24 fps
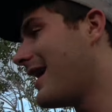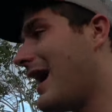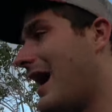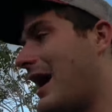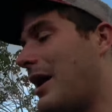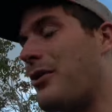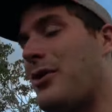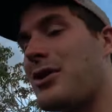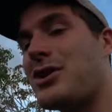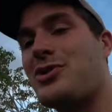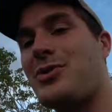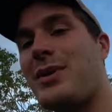
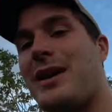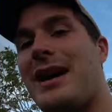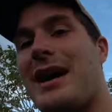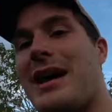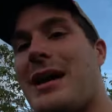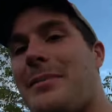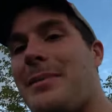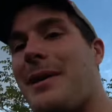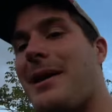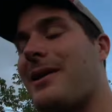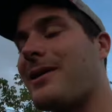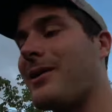I wish we
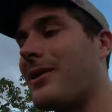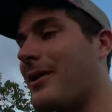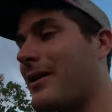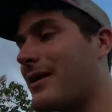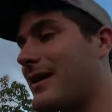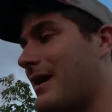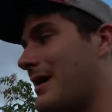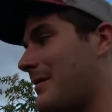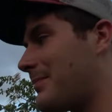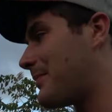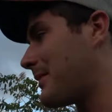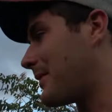got a better look
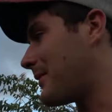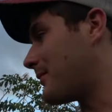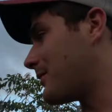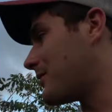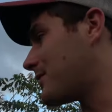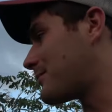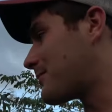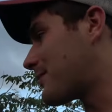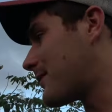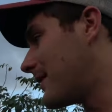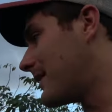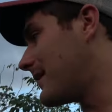at it, but it
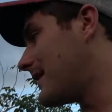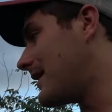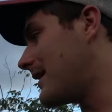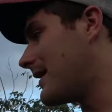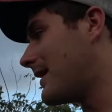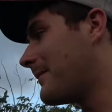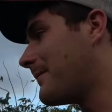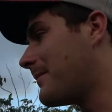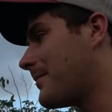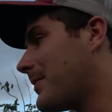was pretty